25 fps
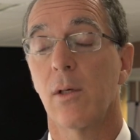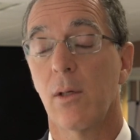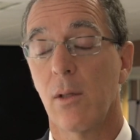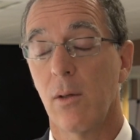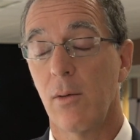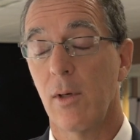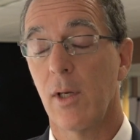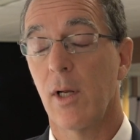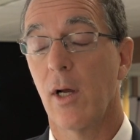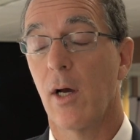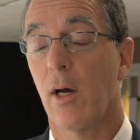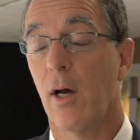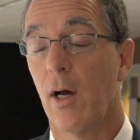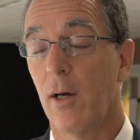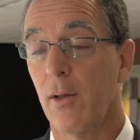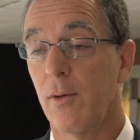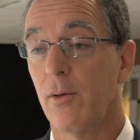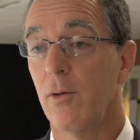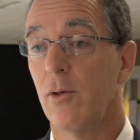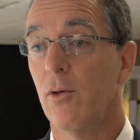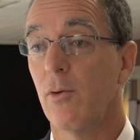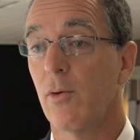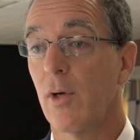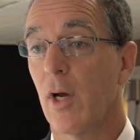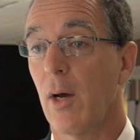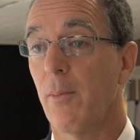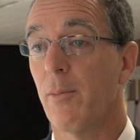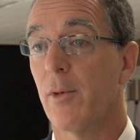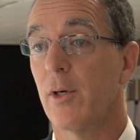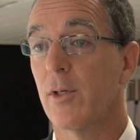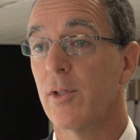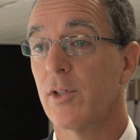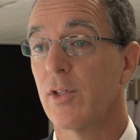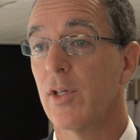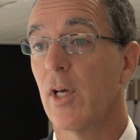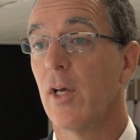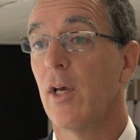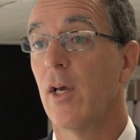including
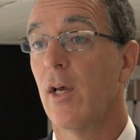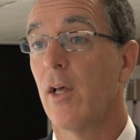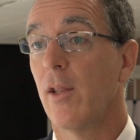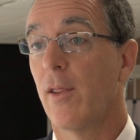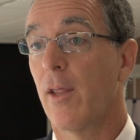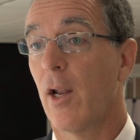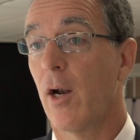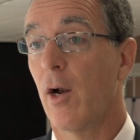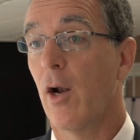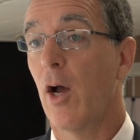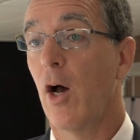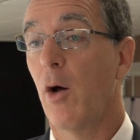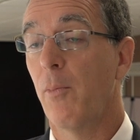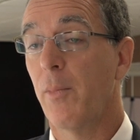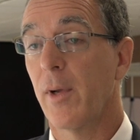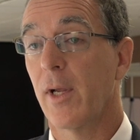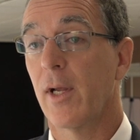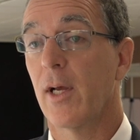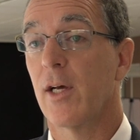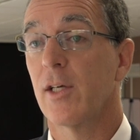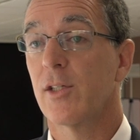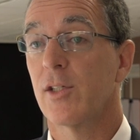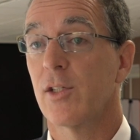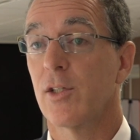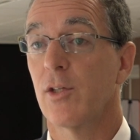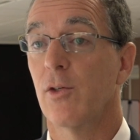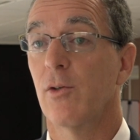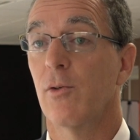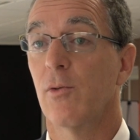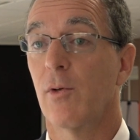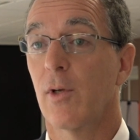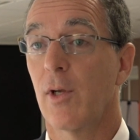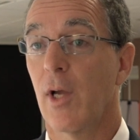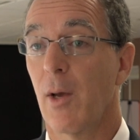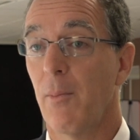newcomers that are helping us to